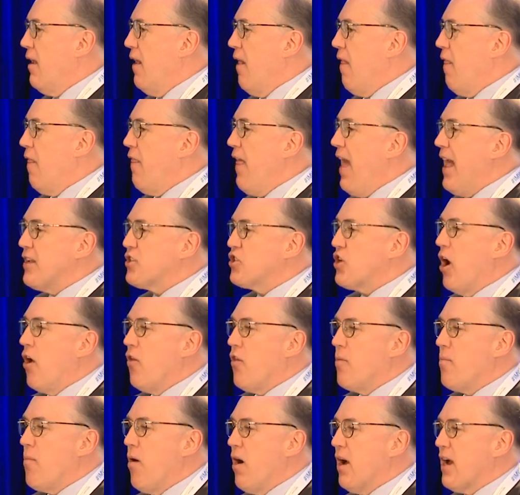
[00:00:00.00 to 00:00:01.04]
That's how
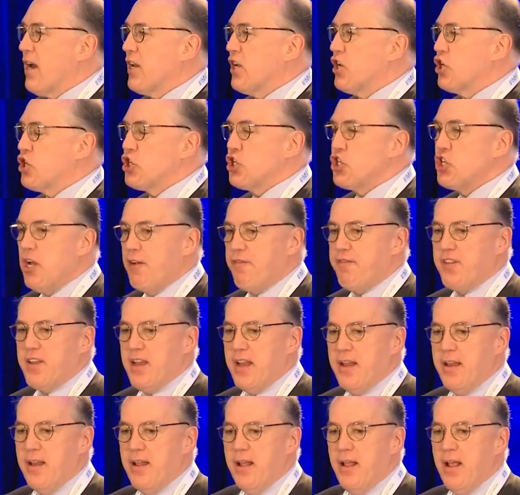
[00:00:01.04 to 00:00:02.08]
the market has
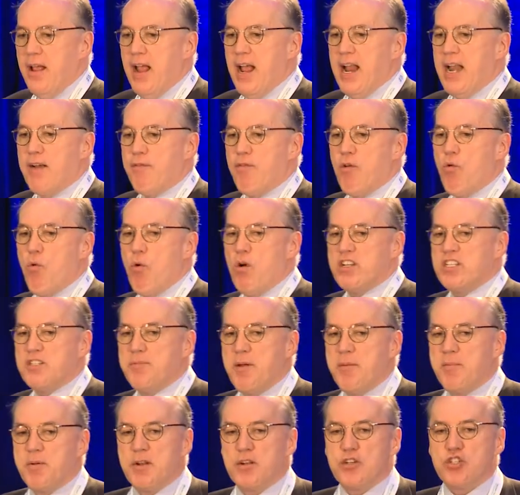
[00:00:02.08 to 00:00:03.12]
shifted, and everyone wants to
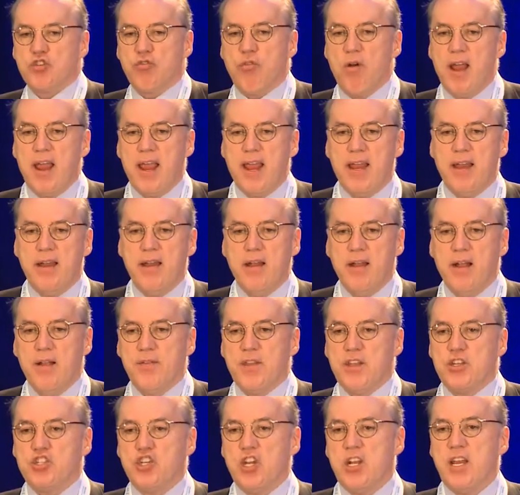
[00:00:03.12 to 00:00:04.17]
be able to trade
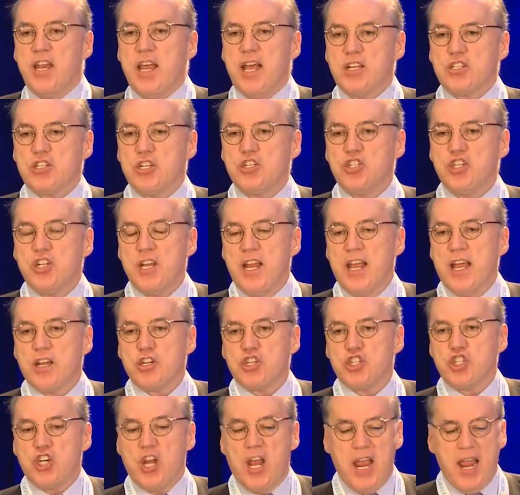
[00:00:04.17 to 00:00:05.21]
the GDX and
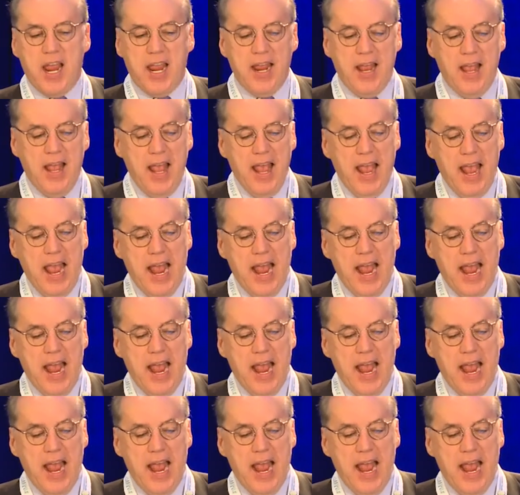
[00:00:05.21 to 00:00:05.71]
GDXJ.